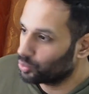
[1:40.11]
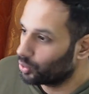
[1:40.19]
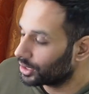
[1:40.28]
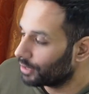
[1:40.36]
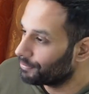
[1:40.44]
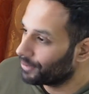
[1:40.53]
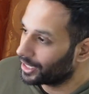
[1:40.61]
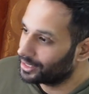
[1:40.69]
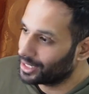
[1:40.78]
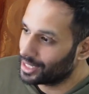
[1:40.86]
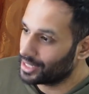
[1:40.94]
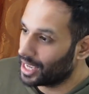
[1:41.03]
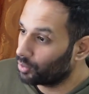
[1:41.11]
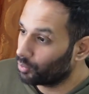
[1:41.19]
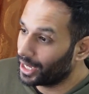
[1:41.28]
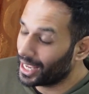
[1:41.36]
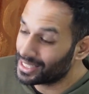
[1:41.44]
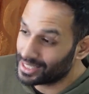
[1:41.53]
what effect does
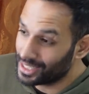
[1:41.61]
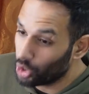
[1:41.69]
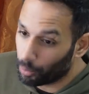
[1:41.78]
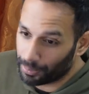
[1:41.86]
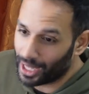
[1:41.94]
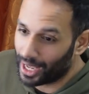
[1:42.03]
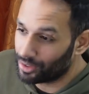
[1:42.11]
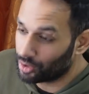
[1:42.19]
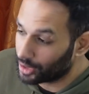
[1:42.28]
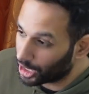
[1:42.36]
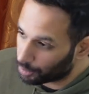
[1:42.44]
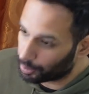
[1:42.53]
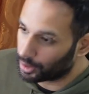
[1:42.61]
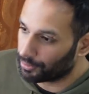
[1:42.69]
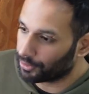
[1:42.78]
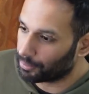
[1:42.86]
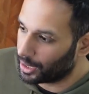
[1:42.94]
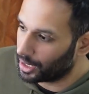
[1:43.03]
NYSE Open has on that
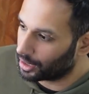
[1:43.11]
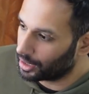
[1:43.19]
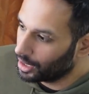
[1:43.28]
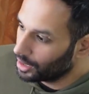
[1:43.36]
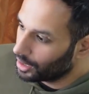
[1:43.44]
specific pair.